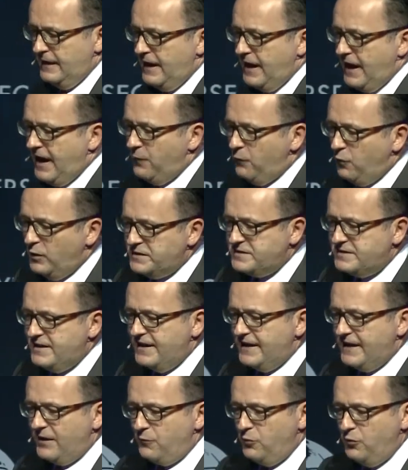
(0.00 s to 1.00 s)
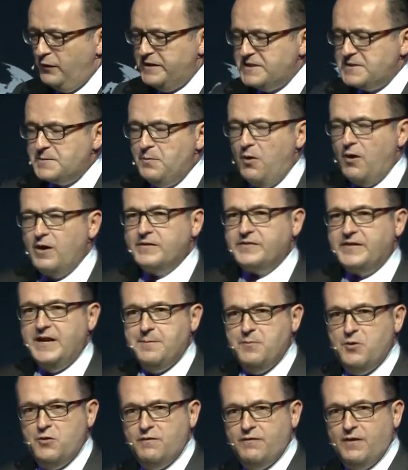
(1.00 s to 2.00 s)
And once they get really smart, they
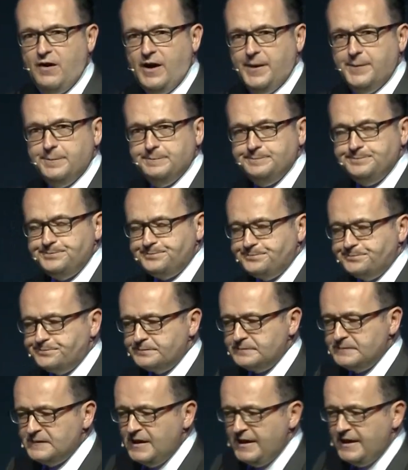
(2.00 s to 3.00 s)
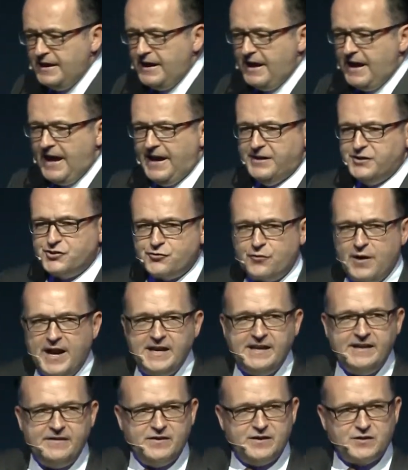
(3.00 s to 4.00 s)
move on. And
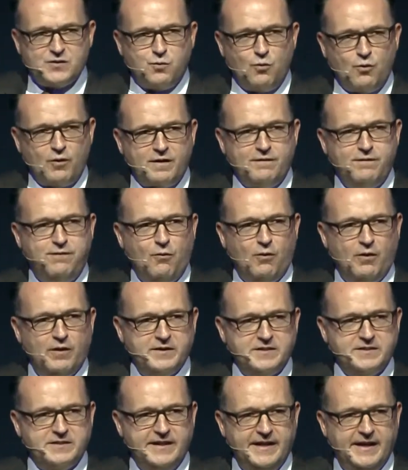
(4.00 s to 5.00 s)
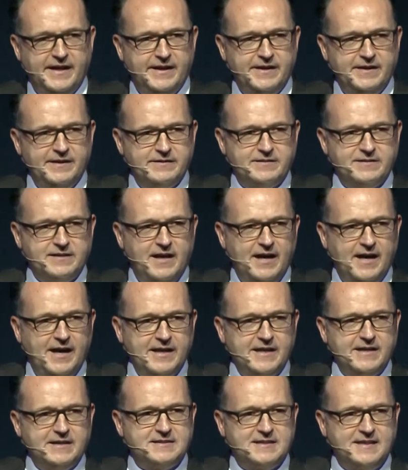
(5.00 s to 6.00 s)
training this workforce
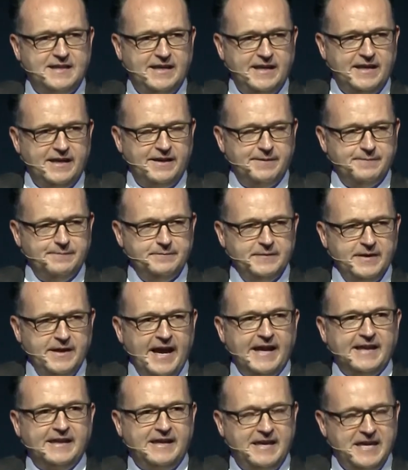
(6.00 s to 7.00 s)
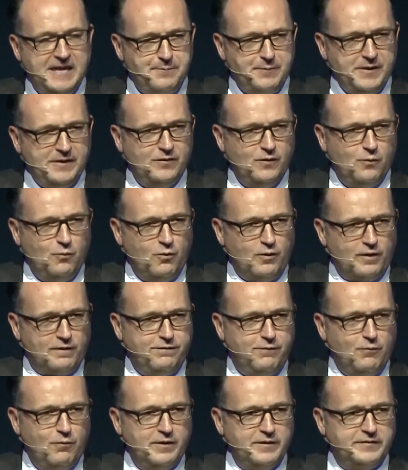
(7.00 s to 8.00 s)
is key. And keeping the
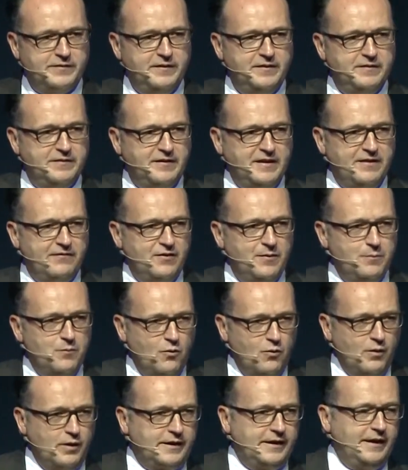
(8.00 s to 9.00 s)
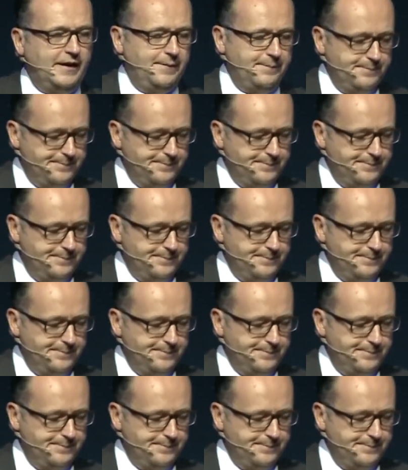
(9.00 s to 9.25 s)
workforce is even more key.